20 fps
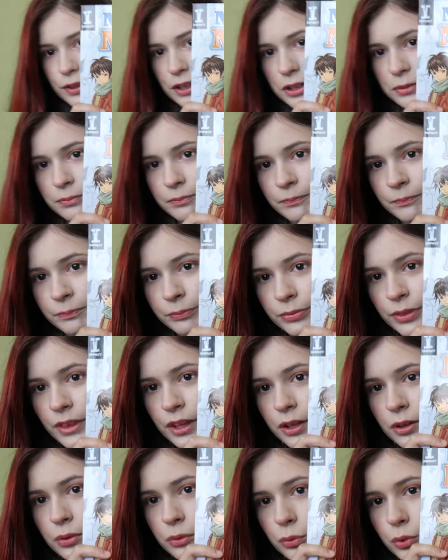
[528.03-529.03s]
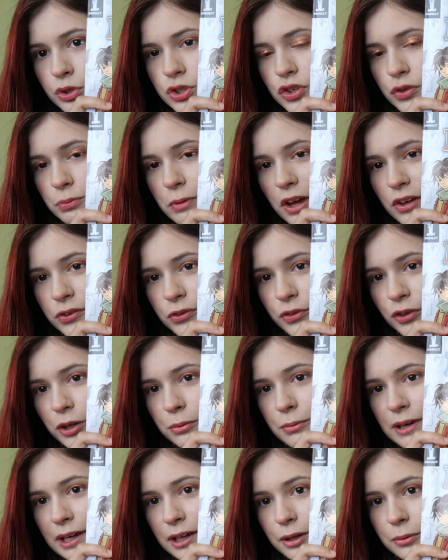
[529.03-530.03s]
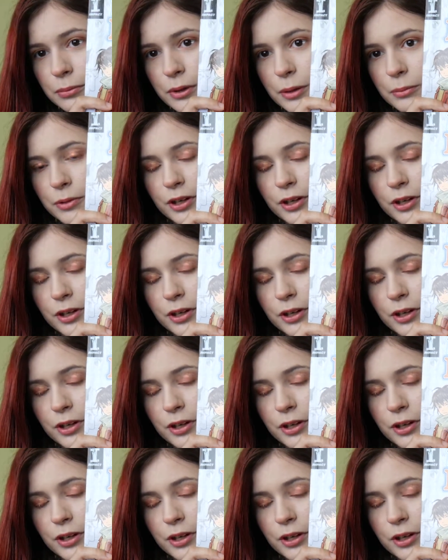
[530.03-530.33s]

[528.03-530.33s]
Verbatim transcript: then, which is Mastering Manga by